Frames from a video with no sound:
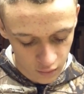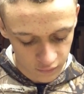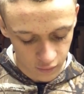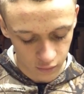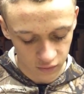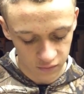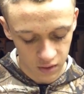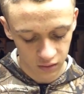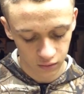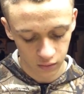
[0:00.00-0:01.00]
So just
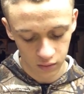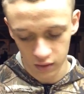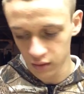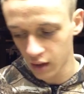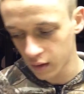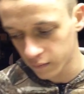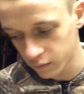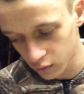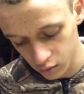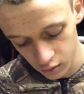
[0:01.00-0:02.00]
make sure that you
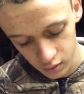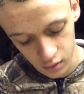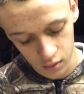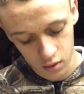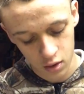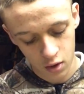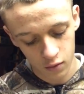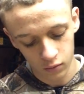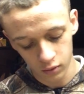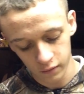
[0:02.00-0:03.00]
have your hook
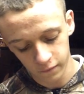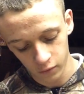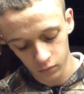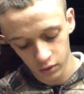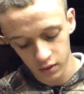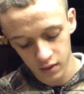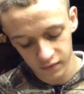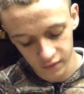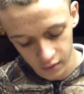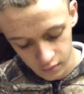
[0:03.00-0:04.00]
really firmly
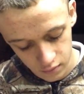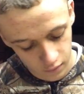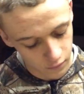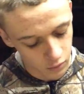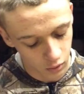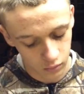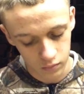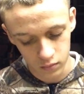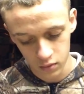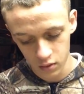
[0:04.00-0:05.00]
inside of the
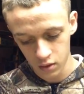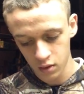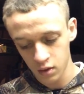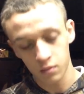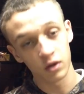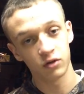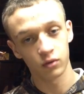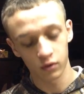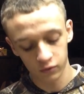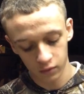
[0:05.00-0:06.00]
mold. Make
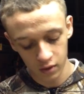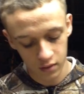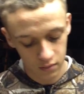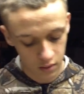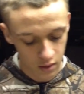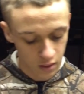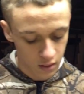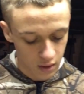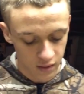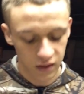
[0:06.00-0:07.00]
sure it's right.
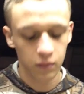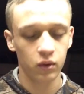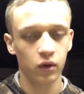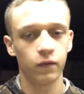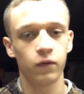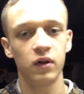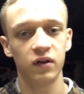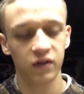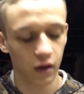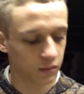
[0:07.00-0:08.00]
And typically for
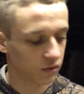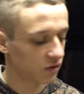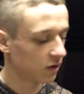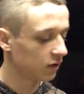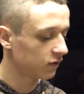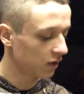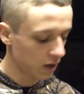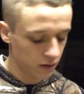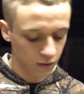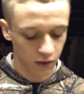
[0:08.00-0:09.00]
these types of jigs,
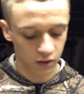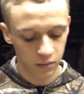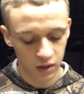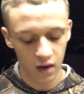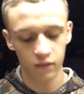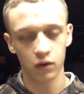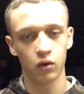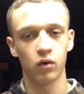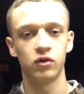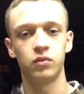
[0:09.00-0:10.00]
they recommend having a
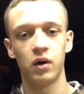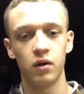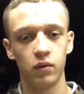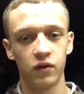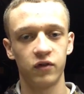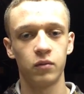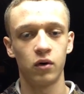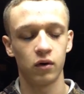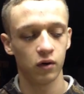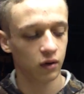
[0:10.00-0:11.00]
large weight with a
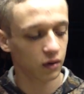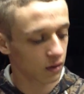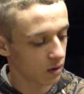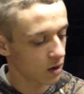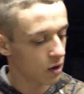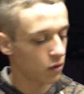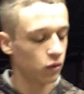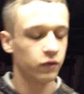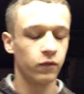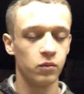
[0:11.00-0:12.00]
small hook,
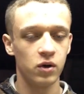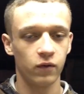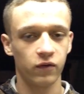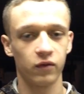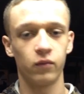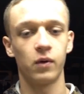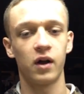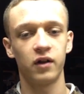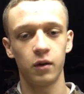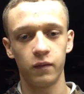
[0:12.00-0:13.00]
which for
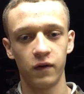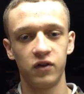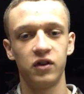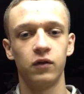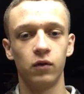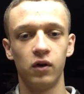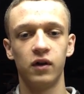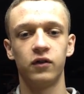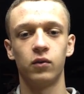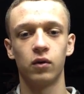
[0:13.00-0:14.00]
my type of fishing really
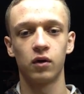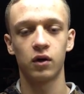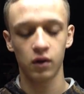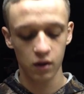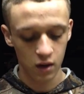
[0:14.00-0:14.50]
doesn't work.